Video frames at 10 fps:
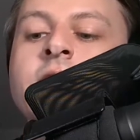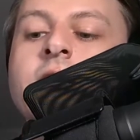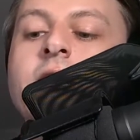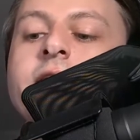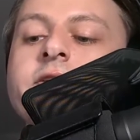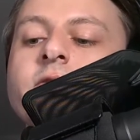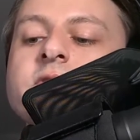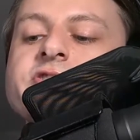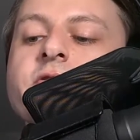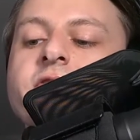I know
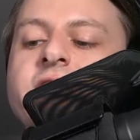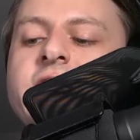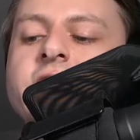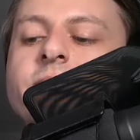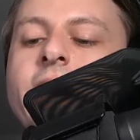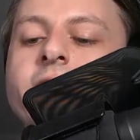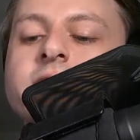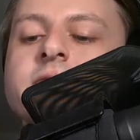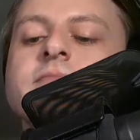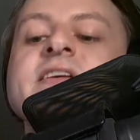what you're thinking
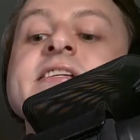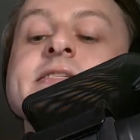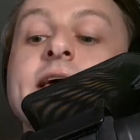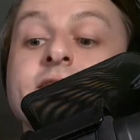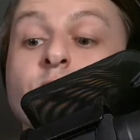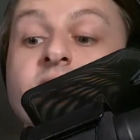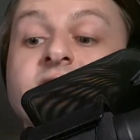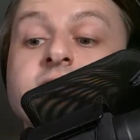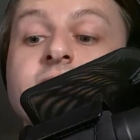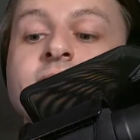about, said
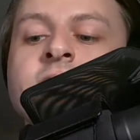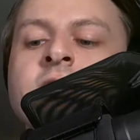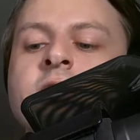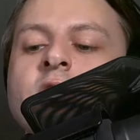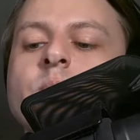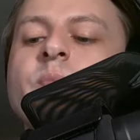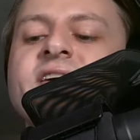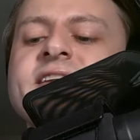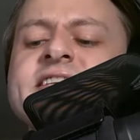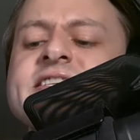Tweedledum, but
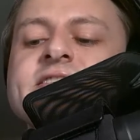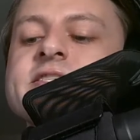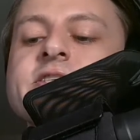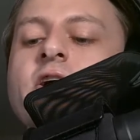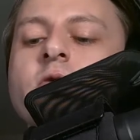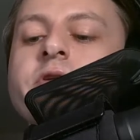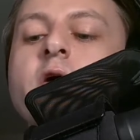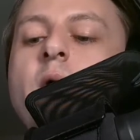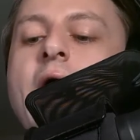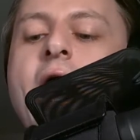it isn't so,
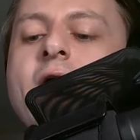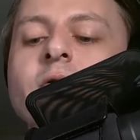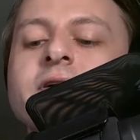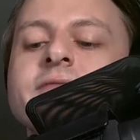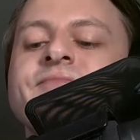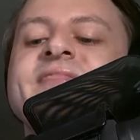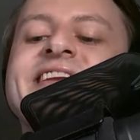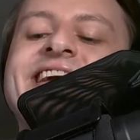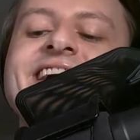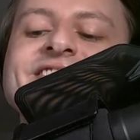nohow.
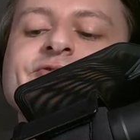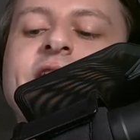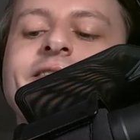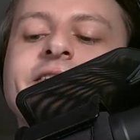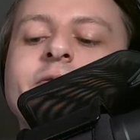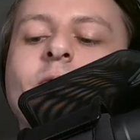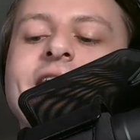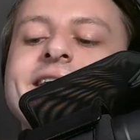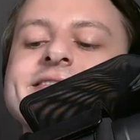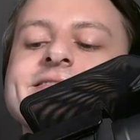
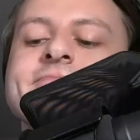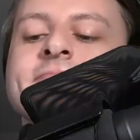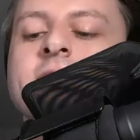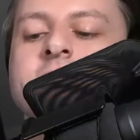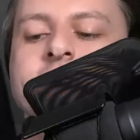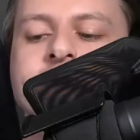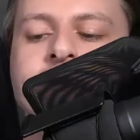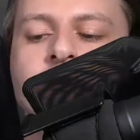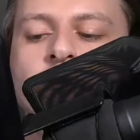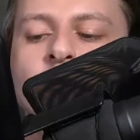Contrariwise,
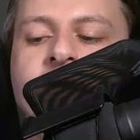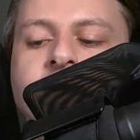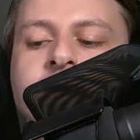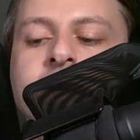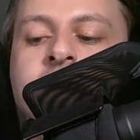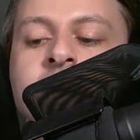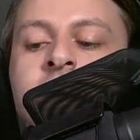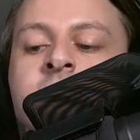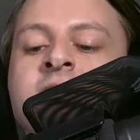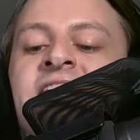continued Tweedledee.
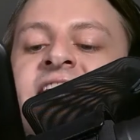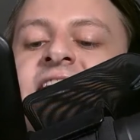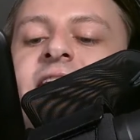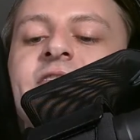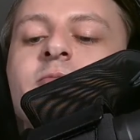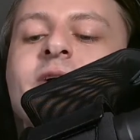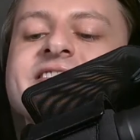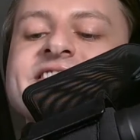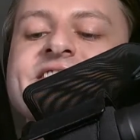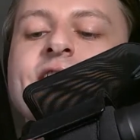If it
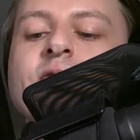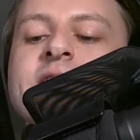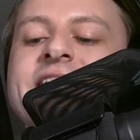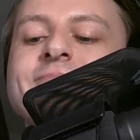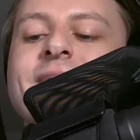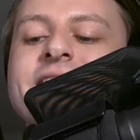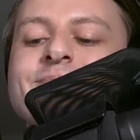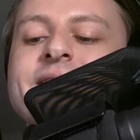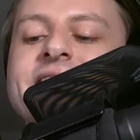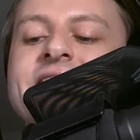was so, it might
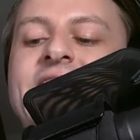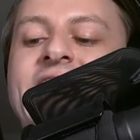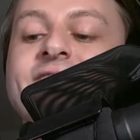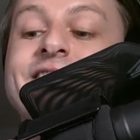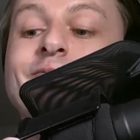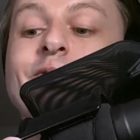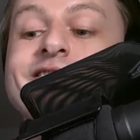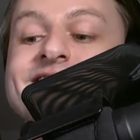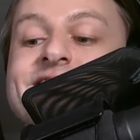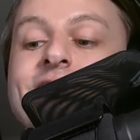be, and if it were
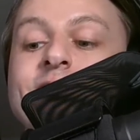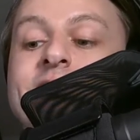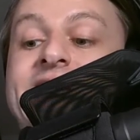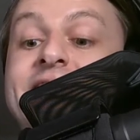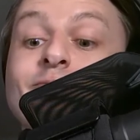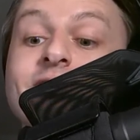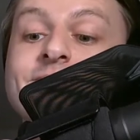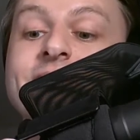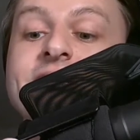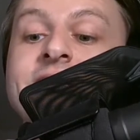so, it would
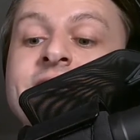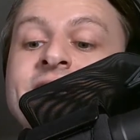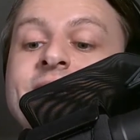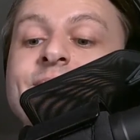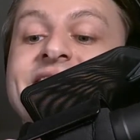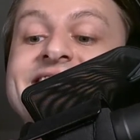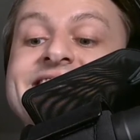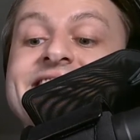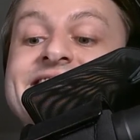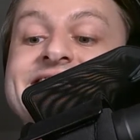be. But as
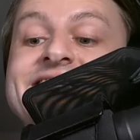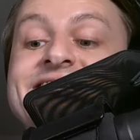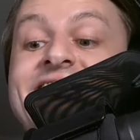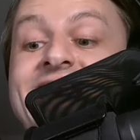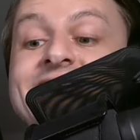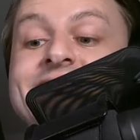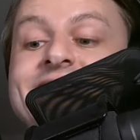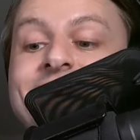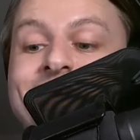it isn't, it ain't.